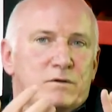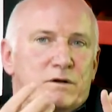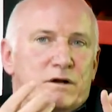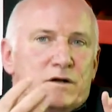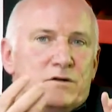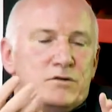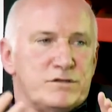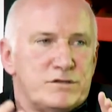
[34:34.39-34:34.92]

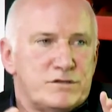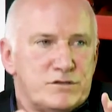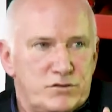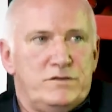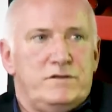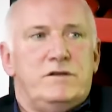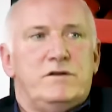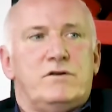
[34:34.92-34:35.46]

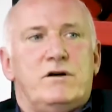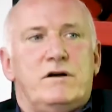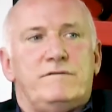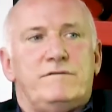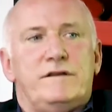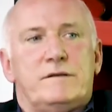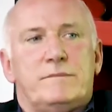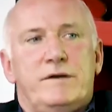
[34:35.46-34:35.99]
understood the
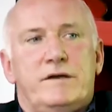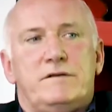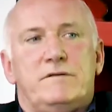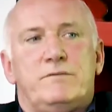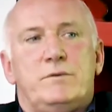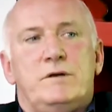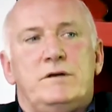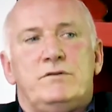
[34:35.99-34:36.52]
conflict better, if
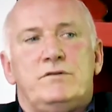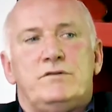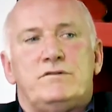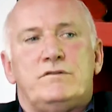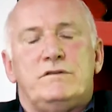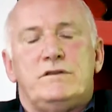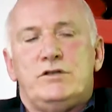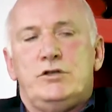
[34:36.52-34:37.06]
we
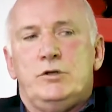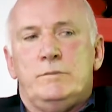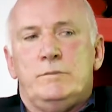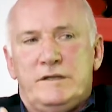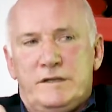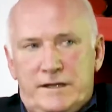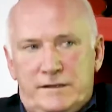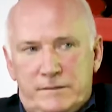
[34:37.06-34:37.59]
understood the human
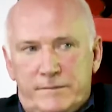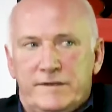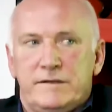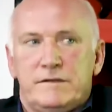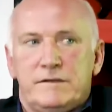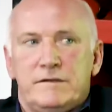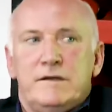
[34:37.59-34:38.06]
element